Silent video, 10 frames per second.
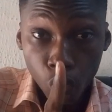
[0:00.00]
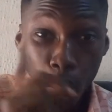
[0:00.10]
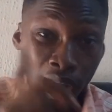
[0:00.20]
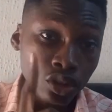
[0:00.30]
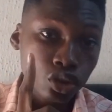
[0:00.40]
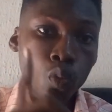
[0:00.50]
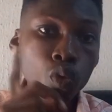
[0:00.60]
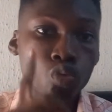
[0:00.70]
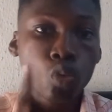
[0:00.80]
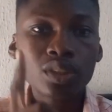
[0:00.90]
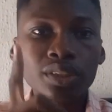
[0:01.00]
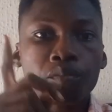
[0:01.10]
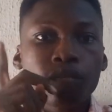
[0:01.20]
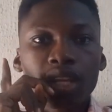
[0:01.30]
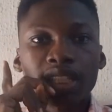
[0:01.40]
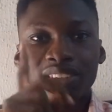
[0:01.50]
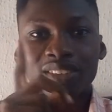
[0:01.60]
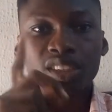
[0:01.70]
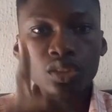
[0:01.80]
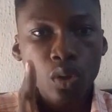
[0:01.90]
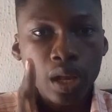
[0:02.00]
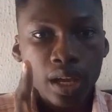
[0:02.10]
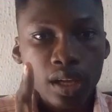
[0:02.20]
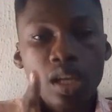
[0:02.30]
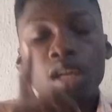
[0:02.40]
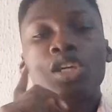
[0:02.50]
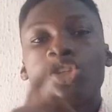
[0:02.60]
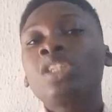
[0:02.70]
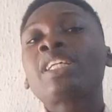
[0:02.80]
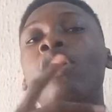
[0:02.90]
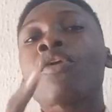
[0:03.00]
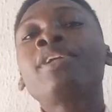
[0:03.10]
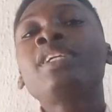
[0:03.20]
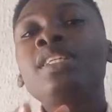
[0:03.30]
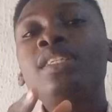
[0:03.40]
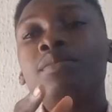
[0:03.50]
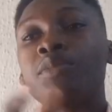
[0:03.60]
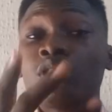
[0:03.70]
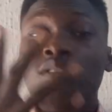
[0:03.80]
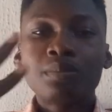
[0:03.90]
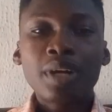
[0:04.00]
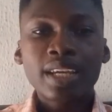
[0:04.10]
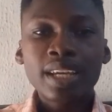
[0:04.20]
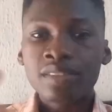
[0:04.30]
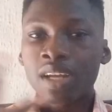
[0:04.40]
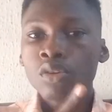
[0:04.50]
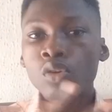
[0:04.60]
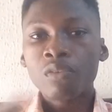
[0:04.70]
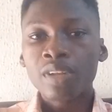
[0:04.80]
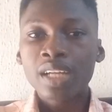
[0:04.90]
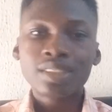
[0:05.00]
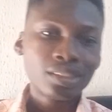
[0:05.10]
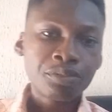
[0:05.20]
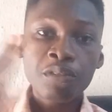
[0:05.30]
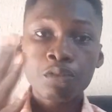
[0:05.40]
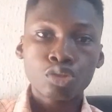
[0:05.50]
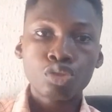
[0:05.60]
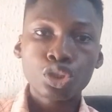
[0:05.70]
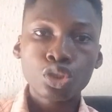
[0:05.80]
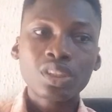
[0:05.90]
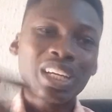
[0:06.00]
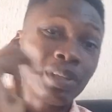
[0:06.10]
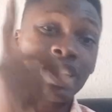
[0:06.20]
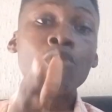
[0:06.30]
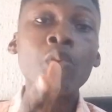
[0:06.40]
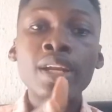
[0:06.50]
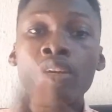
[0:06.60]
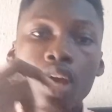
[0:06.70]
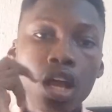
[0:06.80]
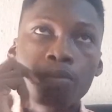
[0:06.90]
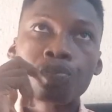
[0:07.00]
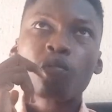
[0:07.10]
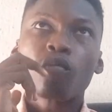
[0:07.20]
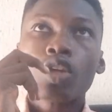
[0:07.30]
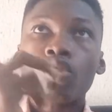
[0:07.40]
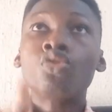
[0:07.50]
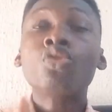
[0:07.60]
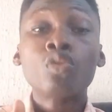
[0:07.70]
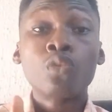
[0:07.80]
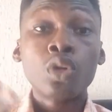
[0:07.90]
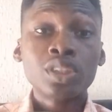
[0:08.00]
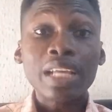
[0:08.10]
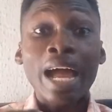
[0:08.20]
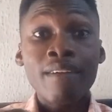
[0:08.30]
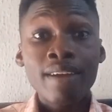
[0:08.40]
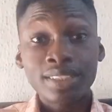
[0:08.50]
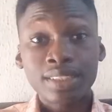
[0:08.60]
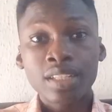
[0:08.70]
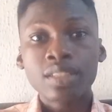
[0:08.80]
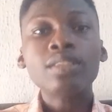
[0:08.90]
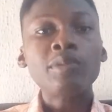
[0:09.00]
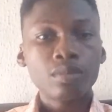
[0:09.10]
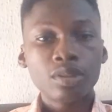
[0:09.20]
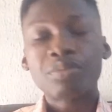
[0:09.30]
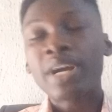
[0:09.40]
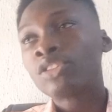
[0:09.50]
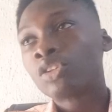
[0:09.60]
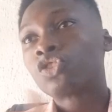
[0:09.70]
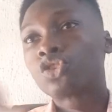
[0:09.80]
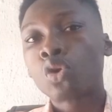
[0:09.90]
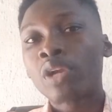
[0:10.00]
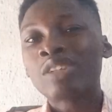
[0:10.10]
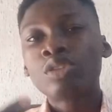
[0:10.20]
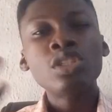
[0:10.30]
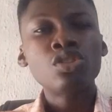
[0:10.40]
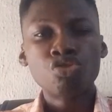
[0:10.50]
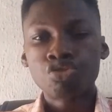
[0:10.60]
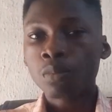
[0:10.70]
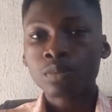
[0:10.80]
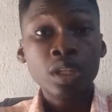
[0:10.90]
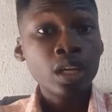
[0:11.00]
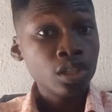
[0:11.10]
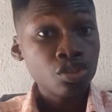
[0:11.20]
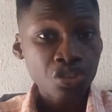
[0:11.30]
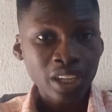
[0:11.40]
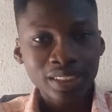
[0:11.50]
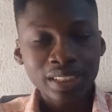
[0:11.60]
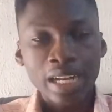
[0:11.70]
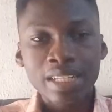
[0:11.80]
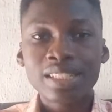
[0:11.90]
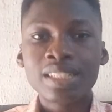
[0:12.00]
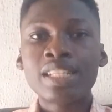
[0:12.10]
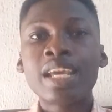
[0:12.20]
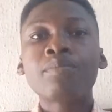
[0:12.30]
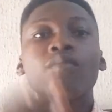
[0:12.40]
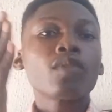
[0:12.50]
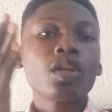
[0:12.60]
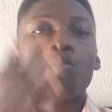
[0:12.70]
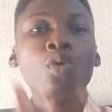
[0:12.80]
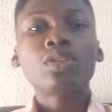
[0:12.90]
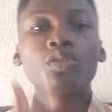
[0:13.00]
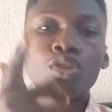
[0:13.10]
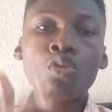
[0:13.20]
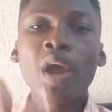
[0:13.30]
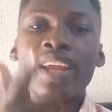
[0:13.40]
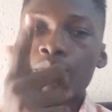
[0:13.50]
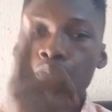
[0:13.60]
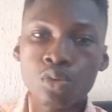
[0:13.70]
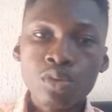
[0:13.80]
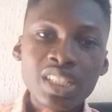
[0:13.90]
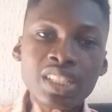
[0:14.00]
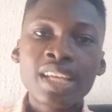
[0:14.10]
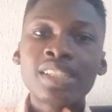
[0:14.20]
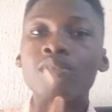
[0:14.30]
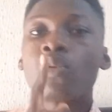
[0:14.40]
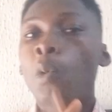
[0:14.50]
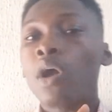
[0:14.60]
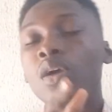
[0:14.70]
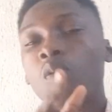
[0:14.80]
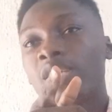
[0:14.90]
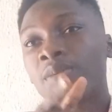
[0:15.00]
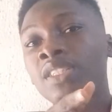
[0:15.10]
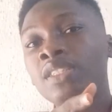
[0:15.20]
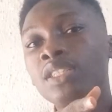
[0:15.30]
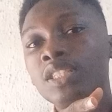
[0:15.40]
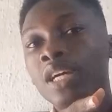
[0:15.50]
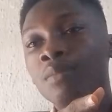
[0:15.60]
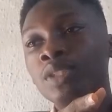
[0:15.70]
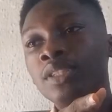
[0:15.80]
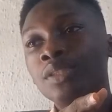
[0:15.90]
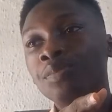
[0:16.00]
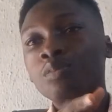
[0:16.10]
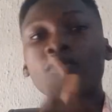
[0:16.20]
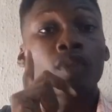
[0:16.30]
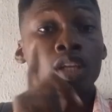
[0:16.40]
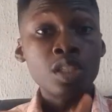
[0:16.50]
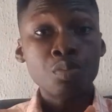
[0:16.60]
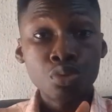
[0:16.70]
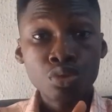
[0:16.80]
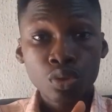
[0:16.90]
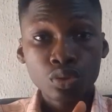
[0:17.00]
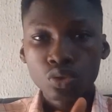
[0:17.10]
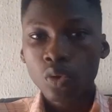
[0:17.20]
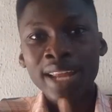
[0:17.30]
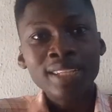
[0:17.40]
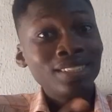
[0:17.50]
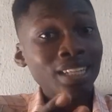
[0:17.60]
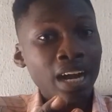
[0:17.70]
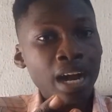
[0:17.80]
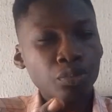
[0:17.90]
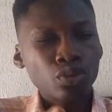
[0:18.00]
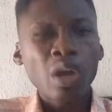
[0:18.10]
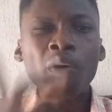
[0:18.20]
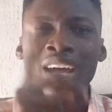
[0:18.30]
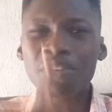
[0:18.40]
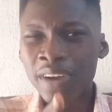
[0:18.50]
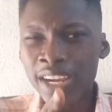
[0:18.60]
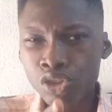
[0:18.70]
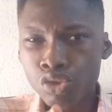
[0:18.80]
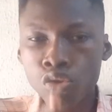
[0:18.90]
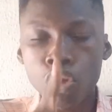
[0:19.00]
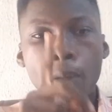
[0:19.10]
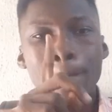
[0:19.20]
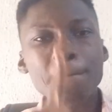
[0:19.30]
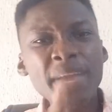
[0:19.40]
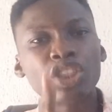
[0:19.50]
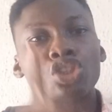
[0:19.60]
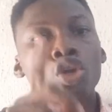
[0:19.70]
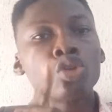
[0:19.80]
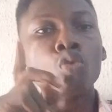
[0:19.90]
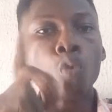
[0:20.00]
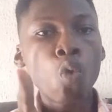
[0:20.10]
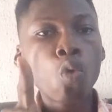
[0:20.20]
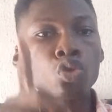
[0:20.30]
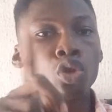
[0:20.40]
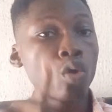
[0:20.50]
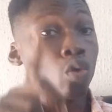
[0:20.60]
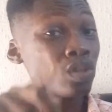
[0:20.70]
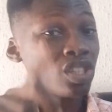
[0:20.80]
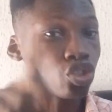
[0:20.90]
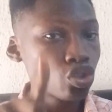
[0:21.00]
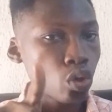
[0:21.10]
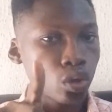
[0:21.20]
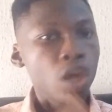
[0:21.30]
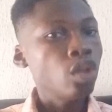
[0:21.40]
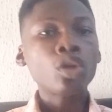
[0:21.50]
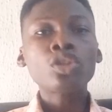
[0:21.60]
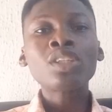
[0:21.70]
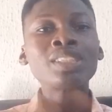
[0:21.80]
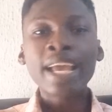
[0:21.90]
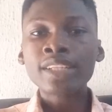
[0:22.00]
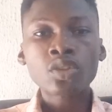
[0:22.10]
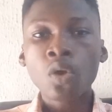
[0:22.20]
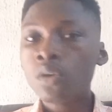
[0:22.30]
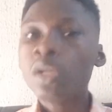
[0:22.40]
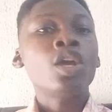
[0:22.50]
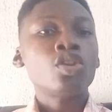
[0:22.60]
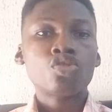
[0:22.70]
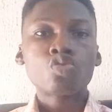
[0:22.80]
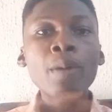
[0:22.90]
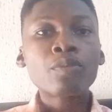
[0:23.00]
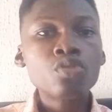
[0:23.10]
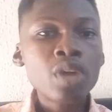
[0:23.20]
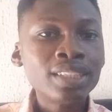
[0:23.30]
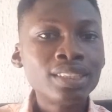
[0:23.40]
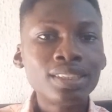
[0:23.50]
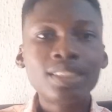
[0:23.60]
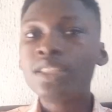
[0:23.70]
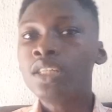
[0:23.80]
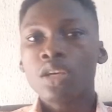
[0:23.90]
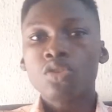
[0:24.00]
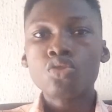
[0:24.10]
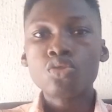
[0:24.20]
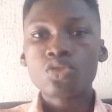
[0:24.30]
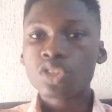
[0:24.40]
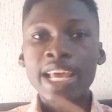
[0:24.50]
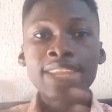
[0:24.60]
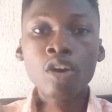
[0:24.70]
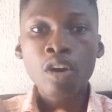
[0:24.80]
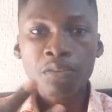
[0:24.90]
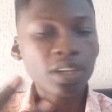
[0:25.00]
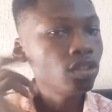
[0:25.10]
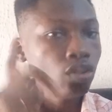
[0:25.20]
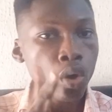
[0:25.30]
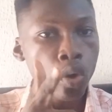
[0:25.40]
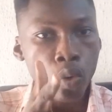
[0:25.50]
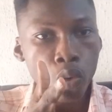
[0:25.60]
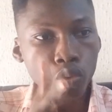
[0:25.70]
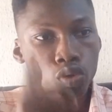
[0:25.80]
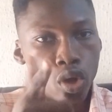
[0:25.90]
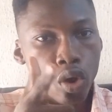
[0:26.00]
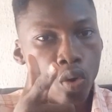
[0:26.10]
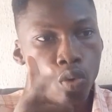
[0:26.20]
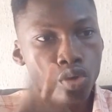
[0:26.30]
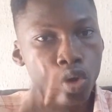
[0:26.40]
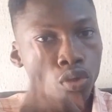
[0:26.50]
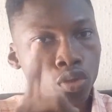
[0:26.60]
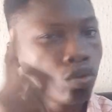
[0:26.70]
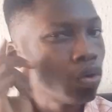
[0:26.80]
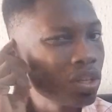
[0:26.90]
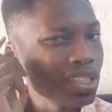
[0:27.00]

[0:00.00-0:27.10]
One STON was worth $17. It's just that currently, because of the market and all of that, different fluctuations, especially when Durov was arrested, the price of STON actually dropped drastically since then. But we're in the bull. This year is we're expecting the bull run, so anything can happen. So I'll advise you, make sure you're holding STON. Don't just get STON, you swap to USDT, you sell off, and no.